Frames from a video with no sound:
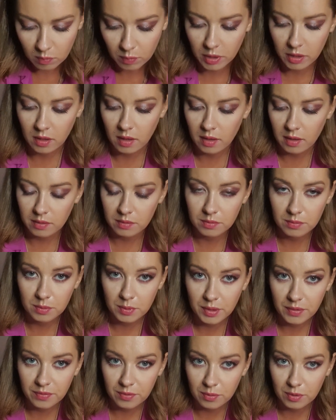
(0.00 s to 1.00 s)
My God, I don't
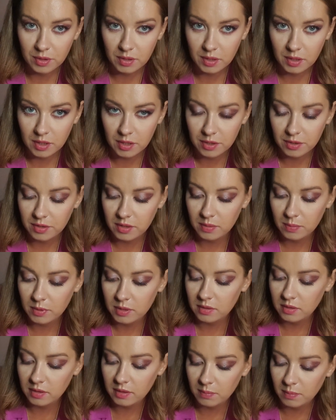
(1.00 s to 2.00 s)
know if you can hear that,
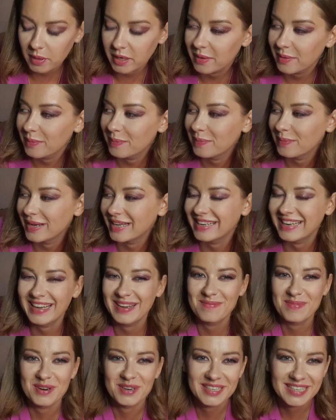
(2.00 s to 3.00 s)
but like my
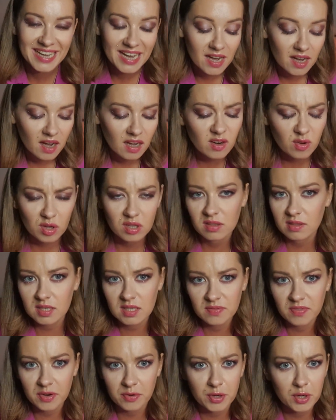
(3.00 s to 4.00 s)
neighbors. No,
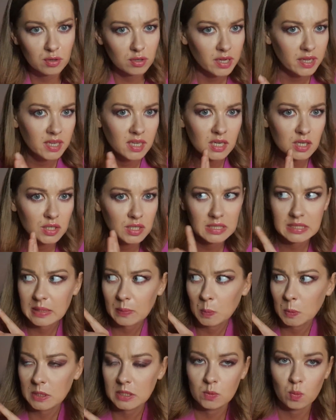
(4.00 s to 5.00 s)
that's very good. I hear that
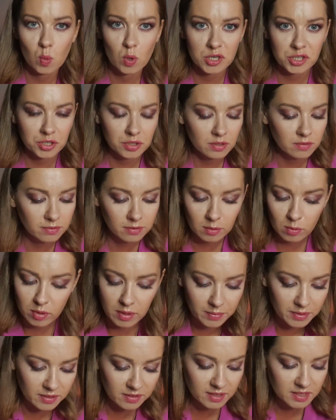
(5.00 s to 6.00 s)
someone is washing the
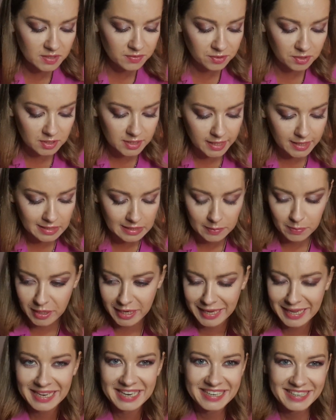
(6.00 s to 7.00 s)
floor. I mean, that's fantastic,
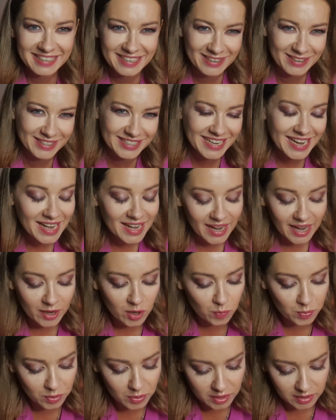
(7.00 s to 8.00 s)
but I can hear it. I
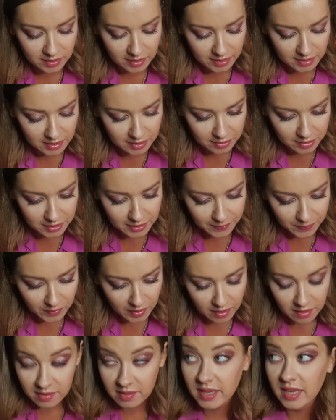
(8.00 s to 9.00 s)
hope you cannot hear it.
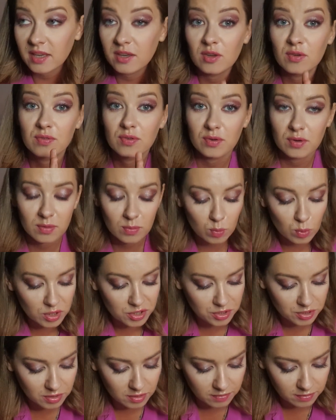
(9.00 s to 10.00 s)
Thank you for
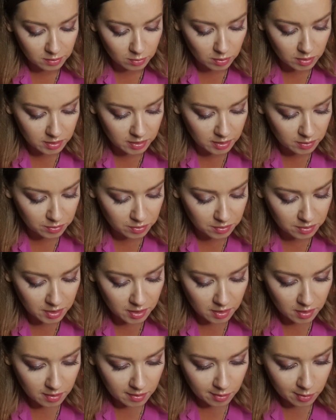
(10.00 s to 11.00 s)
washing the floor. Now you're
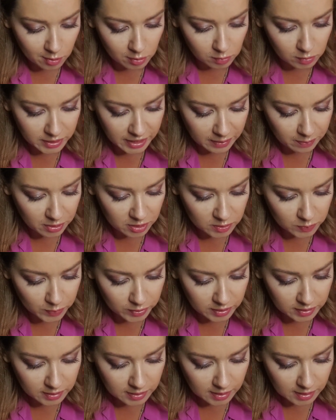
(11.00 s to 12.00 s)
cool neighbors,
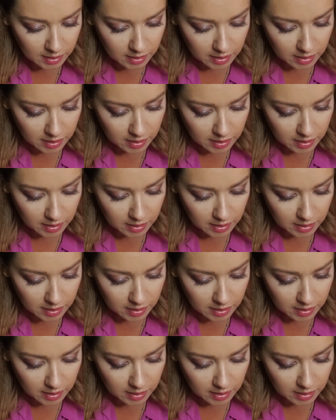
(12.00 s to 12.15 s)
but...